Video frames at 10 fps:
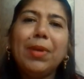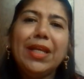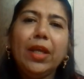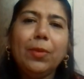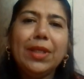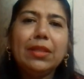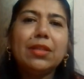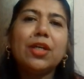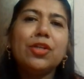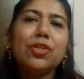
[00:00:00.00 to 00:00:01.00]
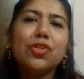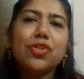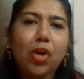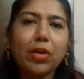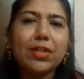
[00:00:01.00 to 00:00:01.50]
Beginning with the
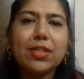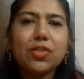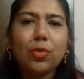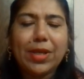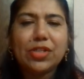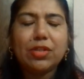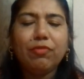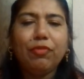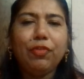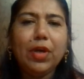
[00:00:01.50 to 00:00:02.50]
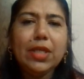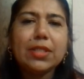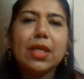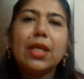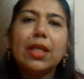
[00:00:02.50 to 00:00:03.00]
shortest question
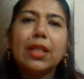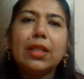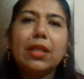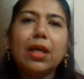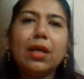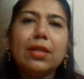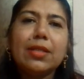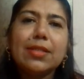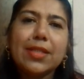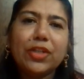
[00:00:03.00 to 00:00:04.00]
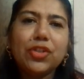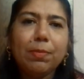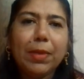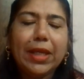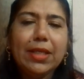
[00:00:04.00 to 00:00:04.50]
first, the
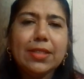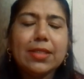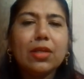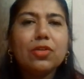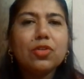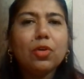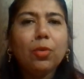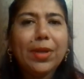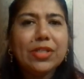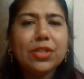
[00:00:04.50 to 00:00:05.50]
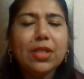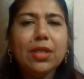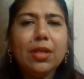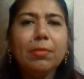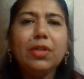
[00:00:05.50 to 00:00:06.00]
section begins. So
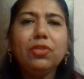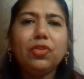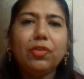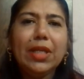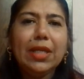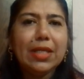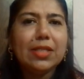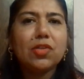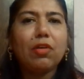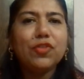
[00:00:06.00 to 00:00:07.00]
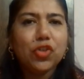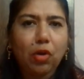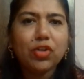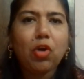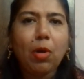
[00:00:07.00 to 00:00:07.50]
question number 3 is of
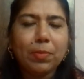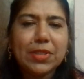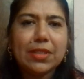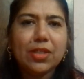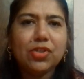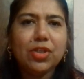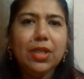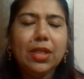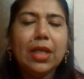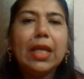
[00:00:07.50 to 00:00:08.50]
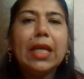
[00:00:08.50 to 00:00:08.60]
short composition.